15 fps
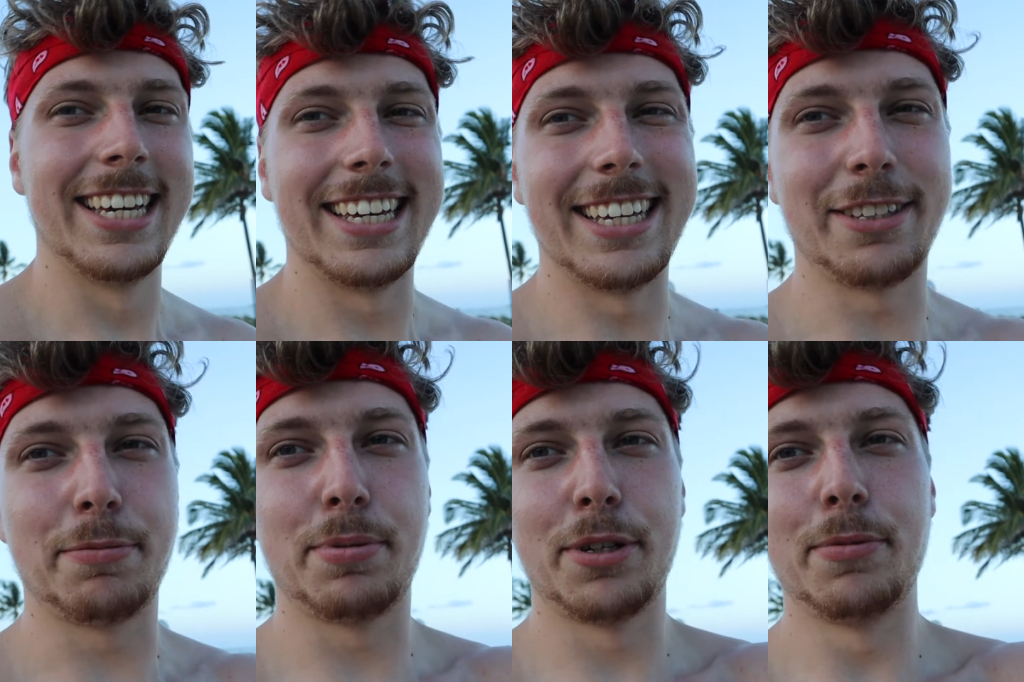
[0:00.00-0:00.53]

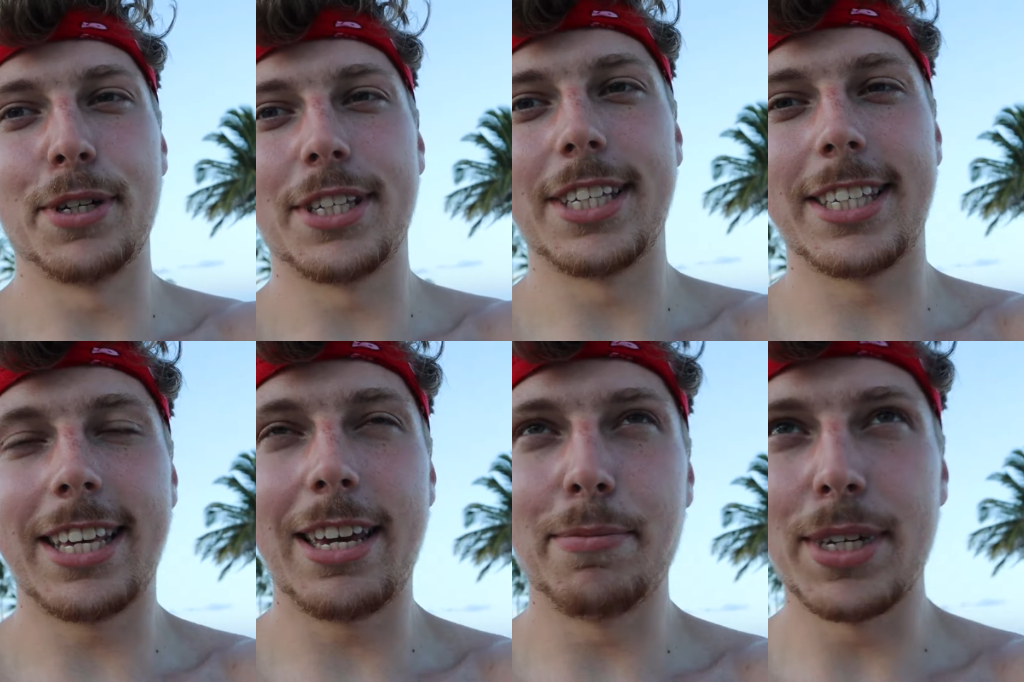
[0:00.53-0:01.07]
that's pretty much the
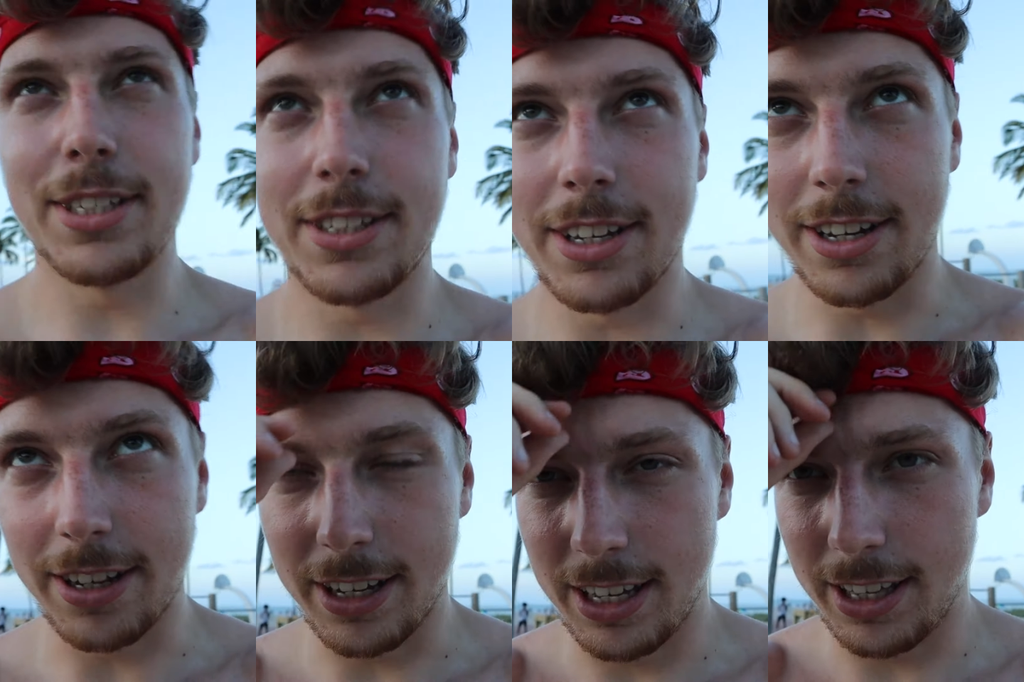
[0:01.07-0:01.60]
same as
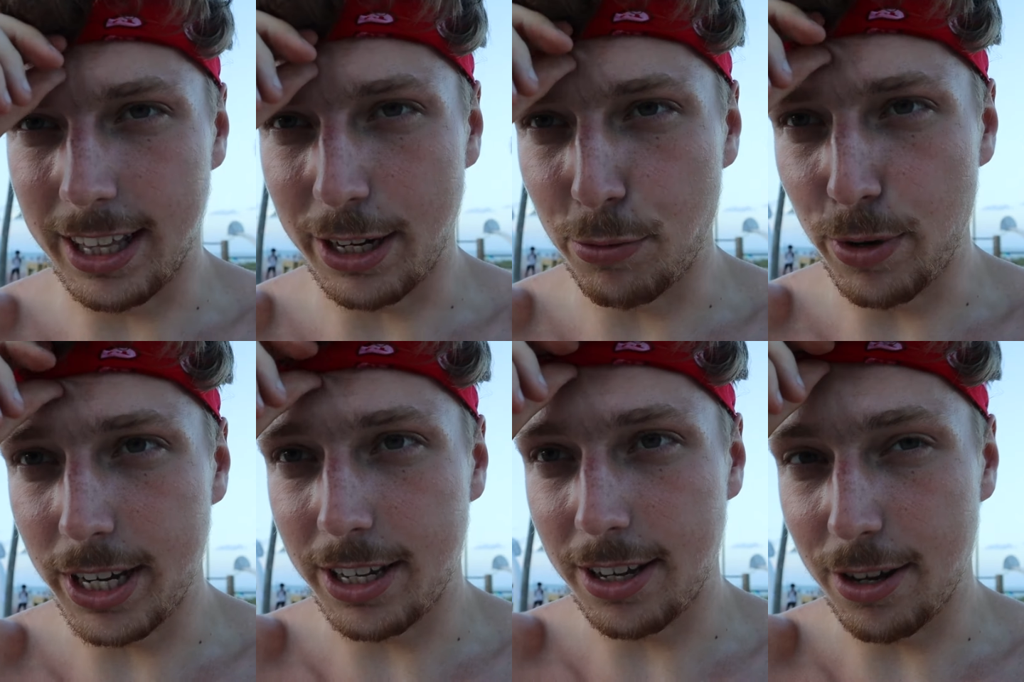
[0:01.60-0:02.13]
like
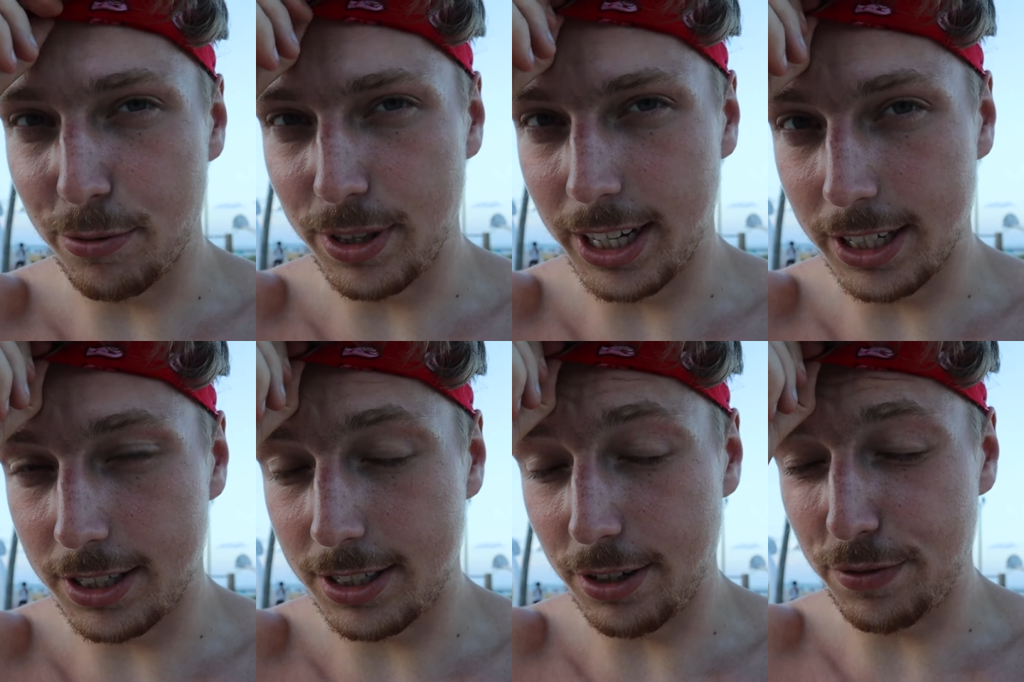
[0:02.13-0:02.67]
waking up with like
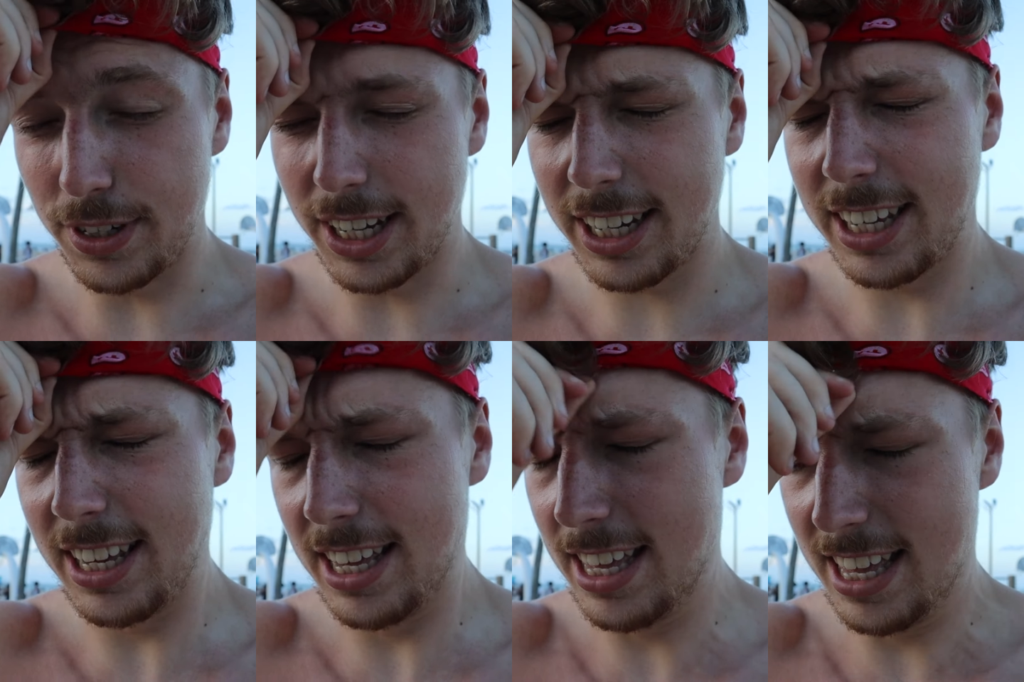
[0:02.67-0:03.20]
a stiff neck.